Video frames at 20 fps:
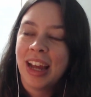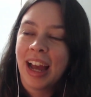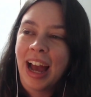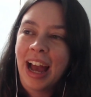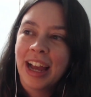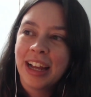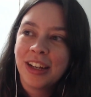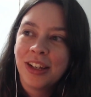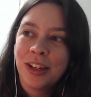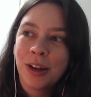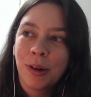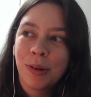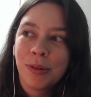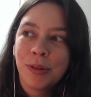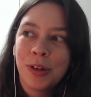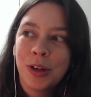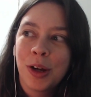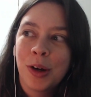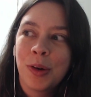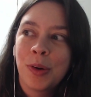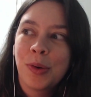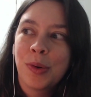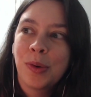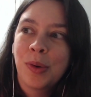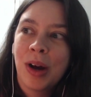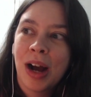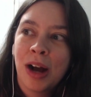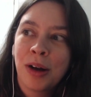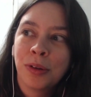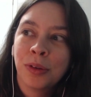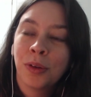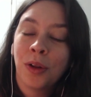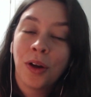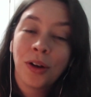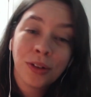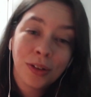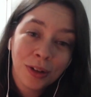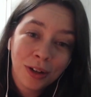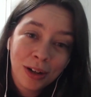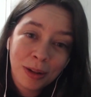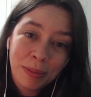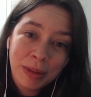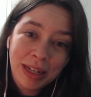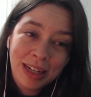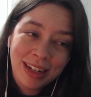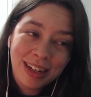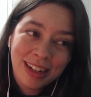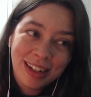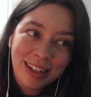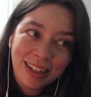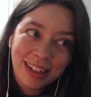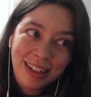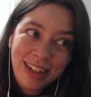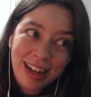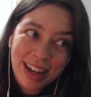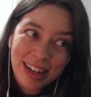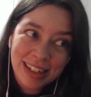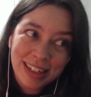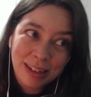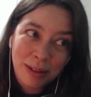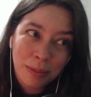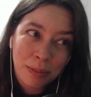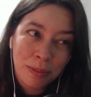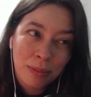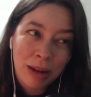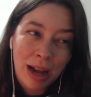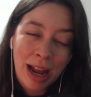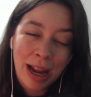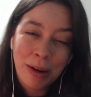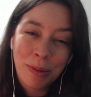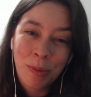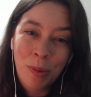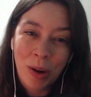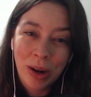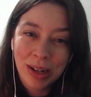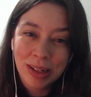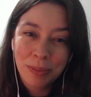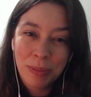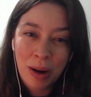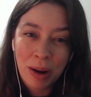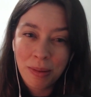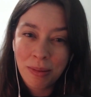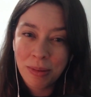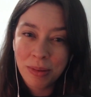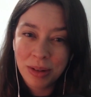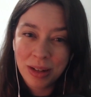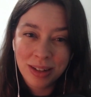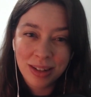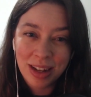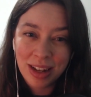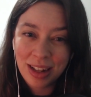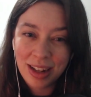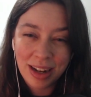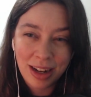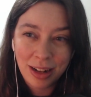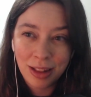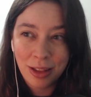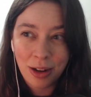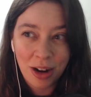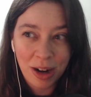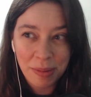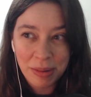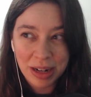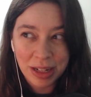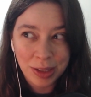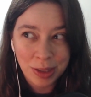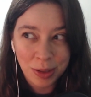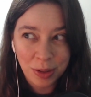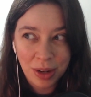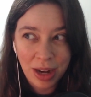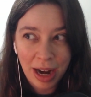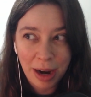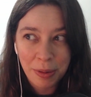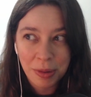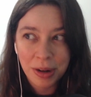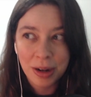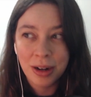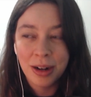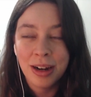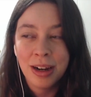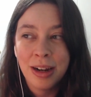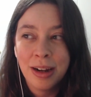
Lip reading: I don't know how long they're going to be yet. I want to probably say like 30 minutes to an hour.